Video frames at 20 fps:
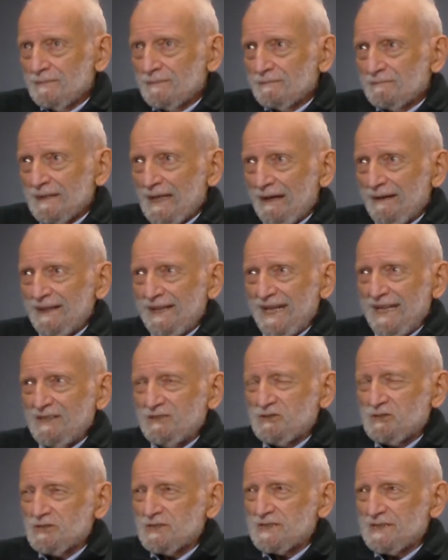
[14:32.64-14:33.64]
Now, in
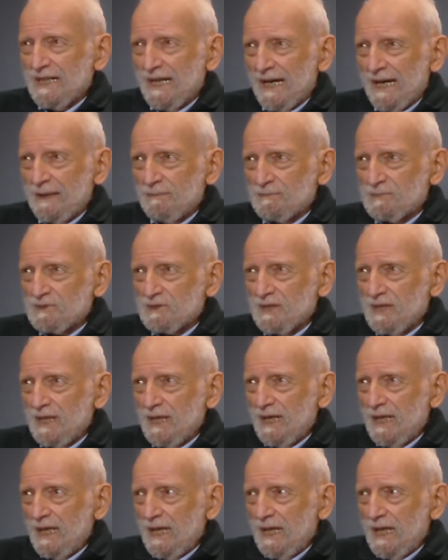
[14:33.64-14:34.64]
ancient times,
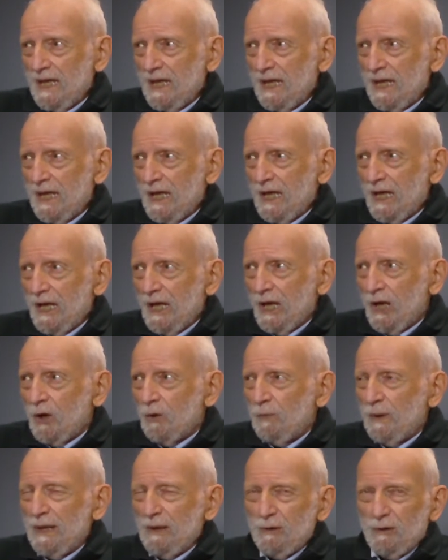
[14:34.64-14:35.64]

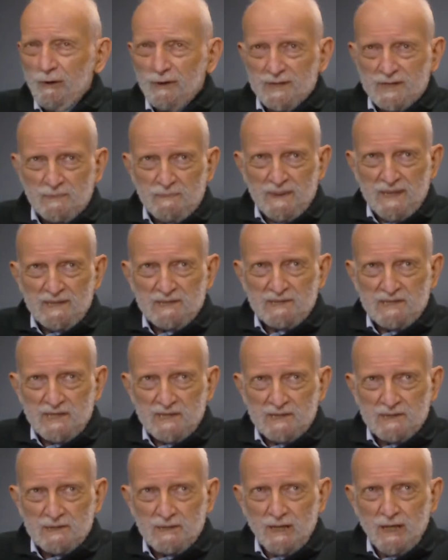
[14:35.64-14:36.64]
we were a
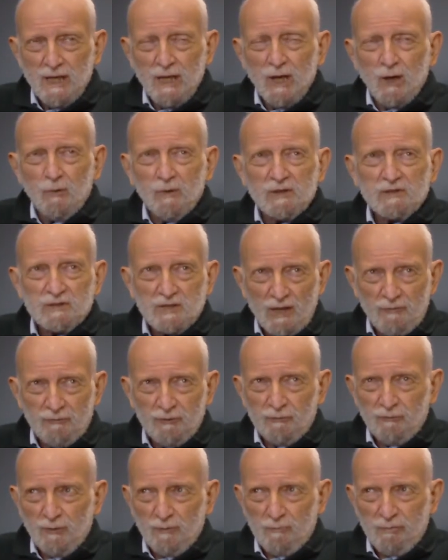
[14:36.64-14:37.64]
species which
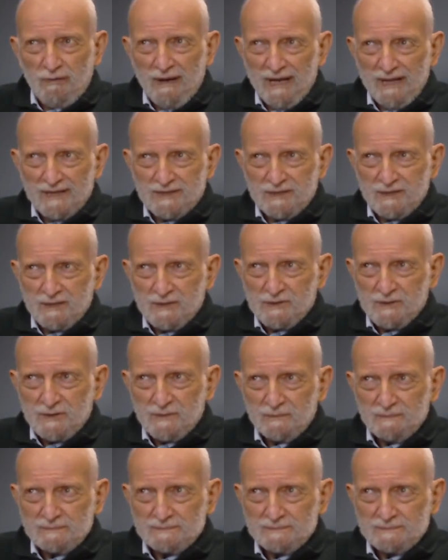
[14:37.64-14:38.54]
suffered from predators.